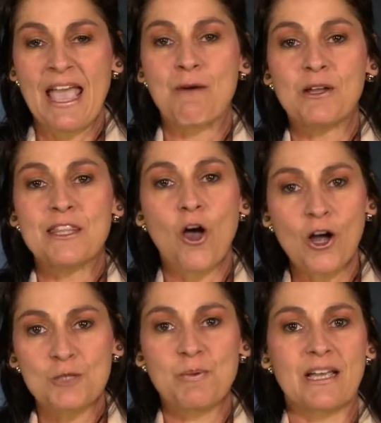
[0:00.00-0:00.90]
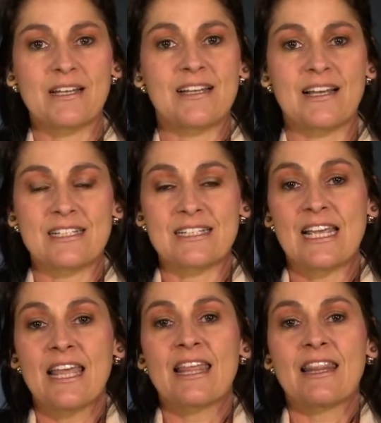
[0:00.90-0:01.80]
And what the oxpecker does
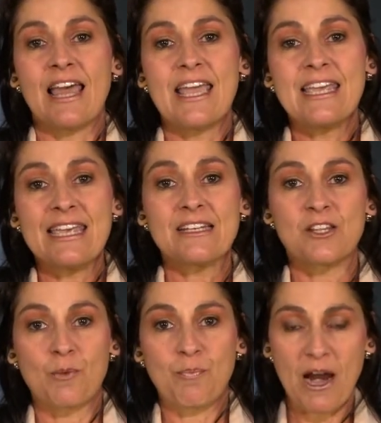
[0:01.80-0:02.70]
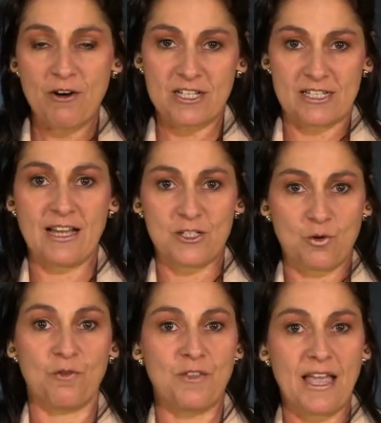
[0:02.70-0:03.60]
is they eat the parasites
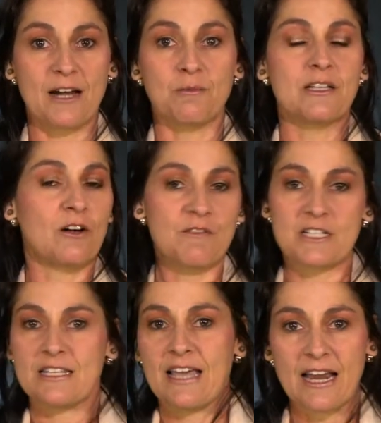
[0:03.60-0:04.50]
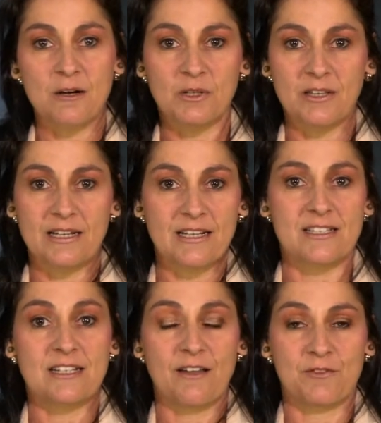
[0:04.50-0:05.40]
off the animal, and obviously the animal then
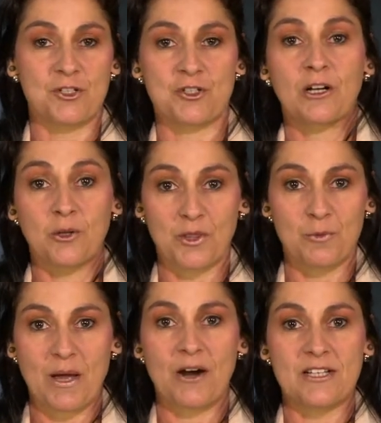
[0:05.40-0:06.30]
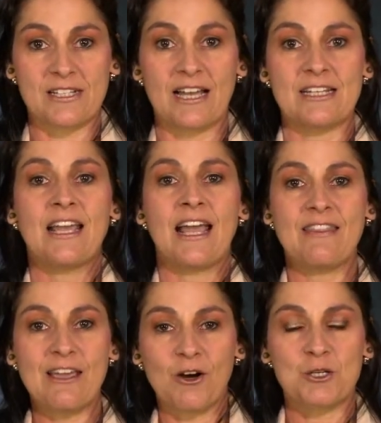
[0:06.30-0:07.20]
doesn't have to struggle with the parasite,
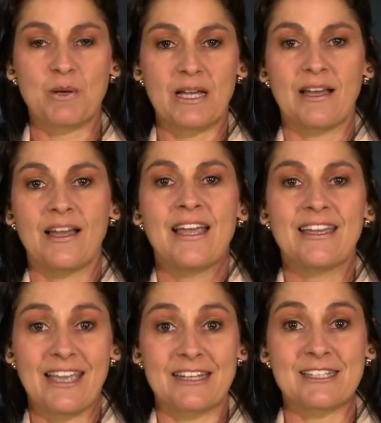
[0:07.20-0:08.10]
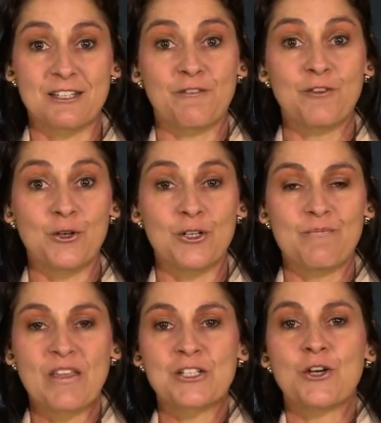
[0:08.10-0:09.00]
and the oxpecker gets his food.
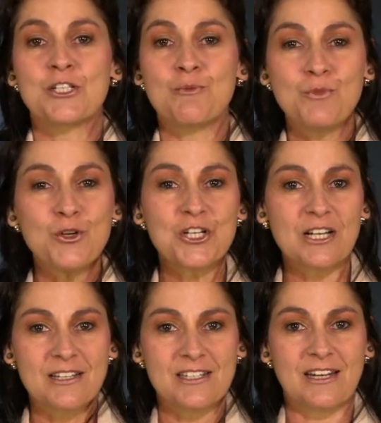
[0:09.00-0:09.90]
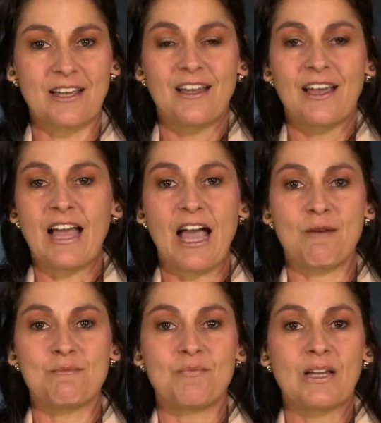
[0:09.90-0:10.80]
So it's a mutualistic
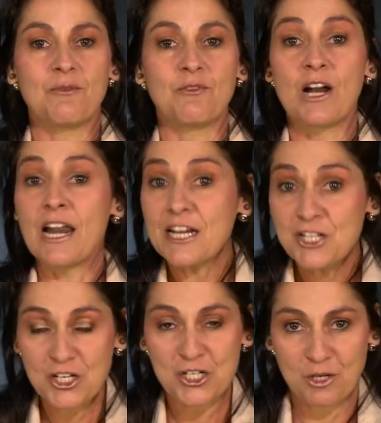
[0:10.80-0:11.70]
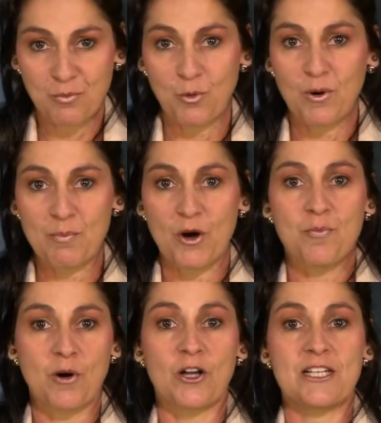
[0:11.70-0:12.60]
um, relationship where
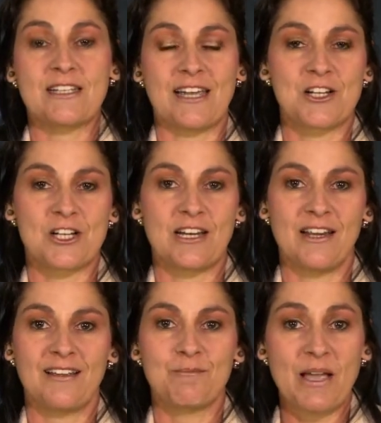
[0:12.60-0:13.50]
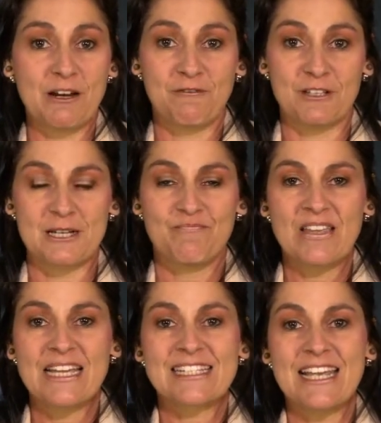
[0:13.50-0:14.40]
both parties actually benefit.
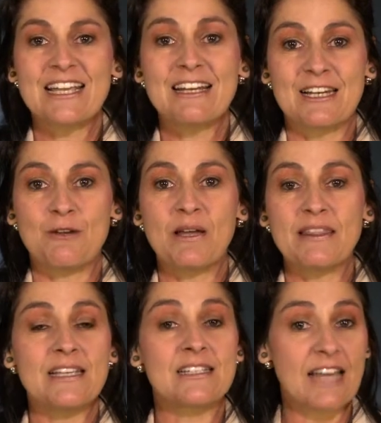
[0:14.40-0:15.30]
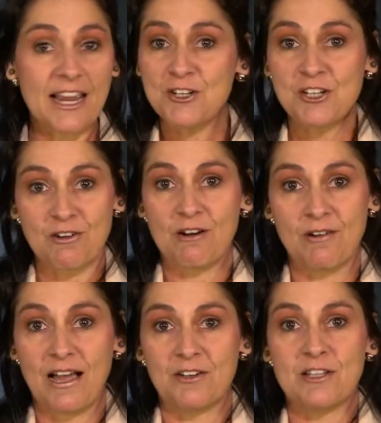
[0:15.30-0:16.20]
Secondly, when there's danger
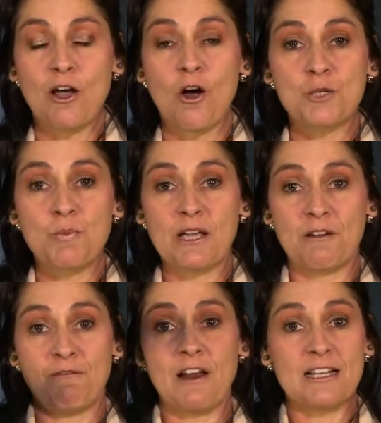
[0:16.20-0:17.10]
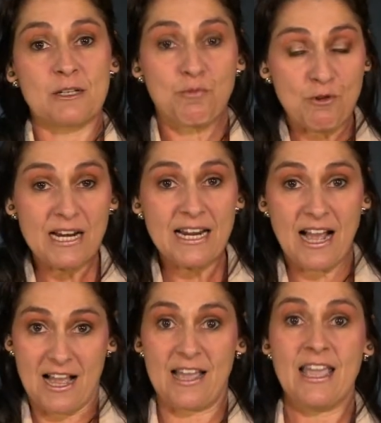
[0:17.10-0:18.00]
around, the oxpecker flies up really
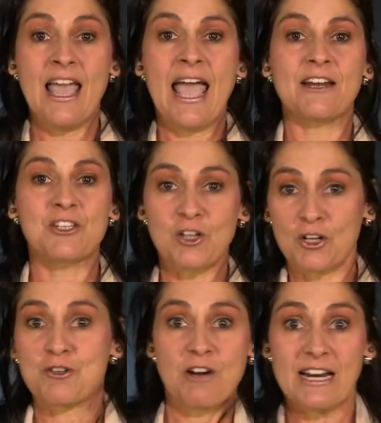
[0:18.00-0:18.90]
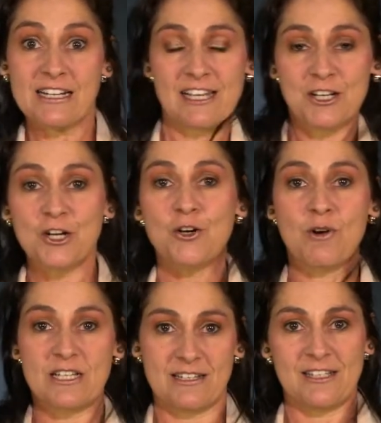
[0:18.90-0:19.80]
high and starts creating such a
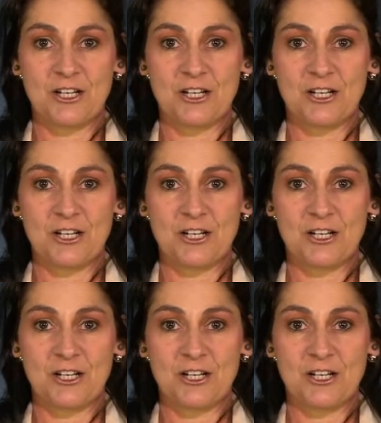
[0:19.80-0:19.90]
noise and